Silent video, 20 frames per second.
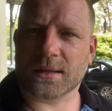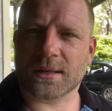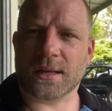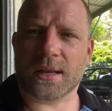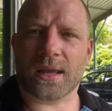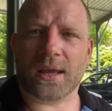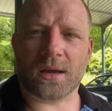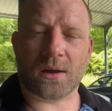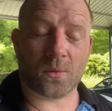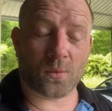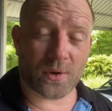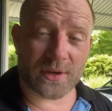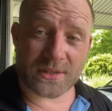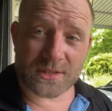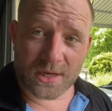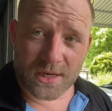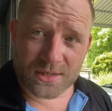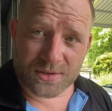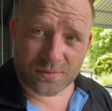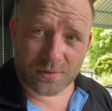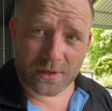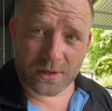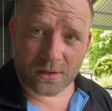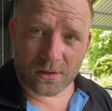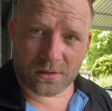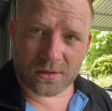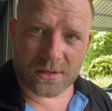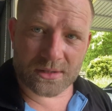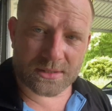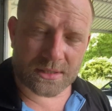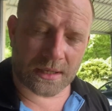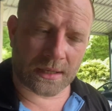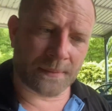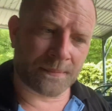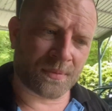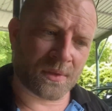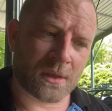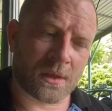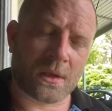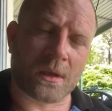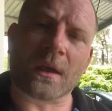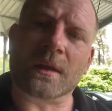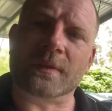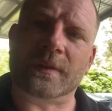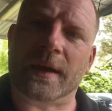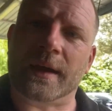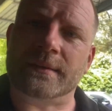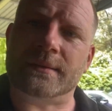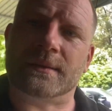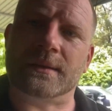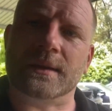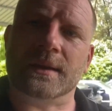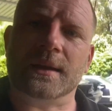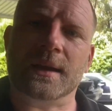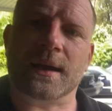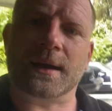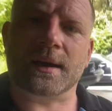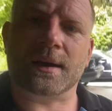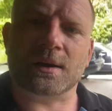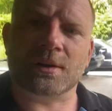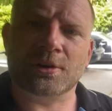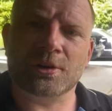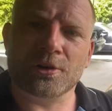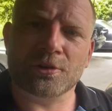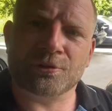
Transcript: Now, we just realized that the